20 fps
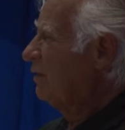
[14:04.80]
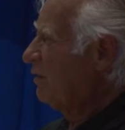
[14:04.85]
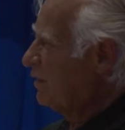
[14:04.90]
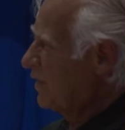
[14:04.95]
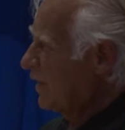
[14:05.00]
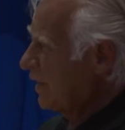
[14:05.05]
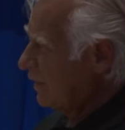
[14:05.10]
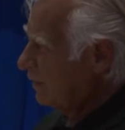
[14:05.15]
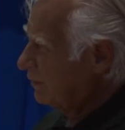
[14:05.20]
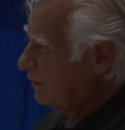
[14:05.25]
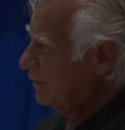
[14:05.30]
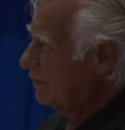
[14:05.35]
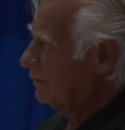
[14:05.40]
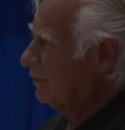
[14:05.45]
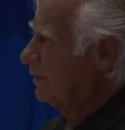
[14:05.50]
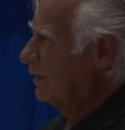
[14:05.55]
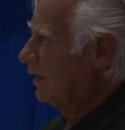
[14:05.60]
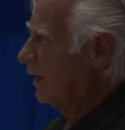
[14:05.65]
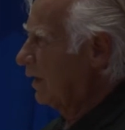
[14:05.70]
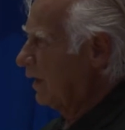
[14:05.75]
Then,
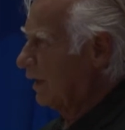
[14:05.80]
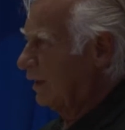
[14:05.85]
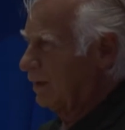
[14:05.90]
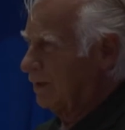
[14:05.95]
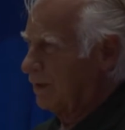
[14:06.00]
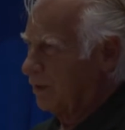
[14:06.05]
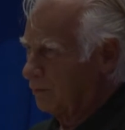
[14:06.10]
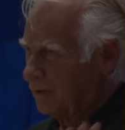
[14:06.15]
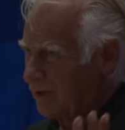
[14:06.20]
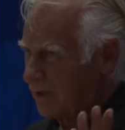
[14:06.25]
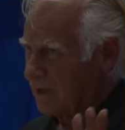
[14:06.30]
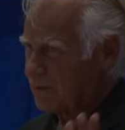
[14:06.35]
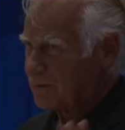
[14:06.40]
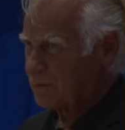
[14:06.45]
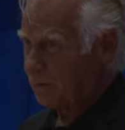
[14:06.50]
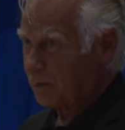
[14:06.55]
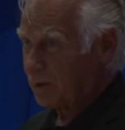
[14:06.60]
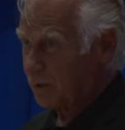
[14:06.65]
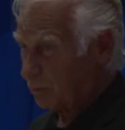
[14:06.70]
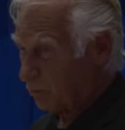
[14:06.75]
uh, and I realize
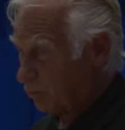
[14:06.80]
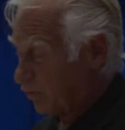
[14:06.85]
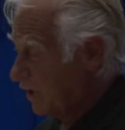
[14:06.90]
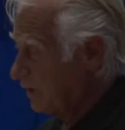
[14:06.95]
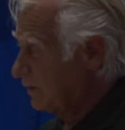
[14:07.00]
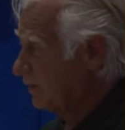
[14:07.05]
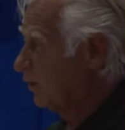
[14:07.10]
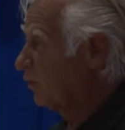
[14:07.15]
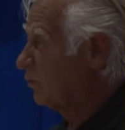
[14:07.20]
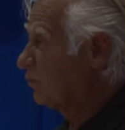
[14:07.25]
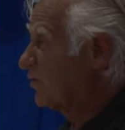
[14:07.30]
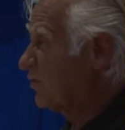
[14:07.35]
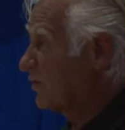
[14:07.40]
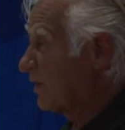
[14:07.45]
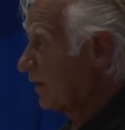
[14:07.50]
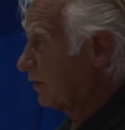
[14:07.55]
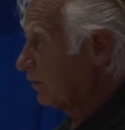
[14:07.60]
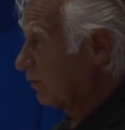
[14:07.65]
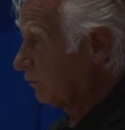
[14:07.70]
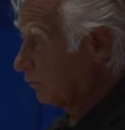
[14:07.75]
we're in the Brighthelm
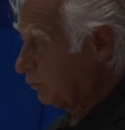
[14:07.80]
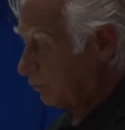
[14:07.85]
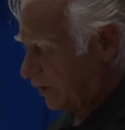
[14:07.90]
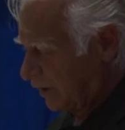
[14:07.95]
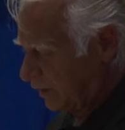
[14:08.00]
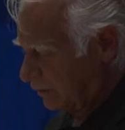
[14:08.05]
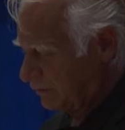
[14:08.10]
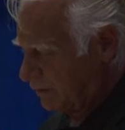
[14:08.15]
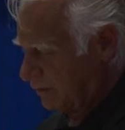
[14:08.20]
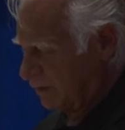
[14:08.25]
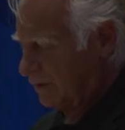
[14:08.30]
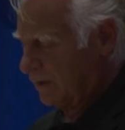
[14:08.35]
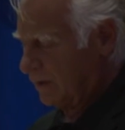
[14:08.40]
Center, but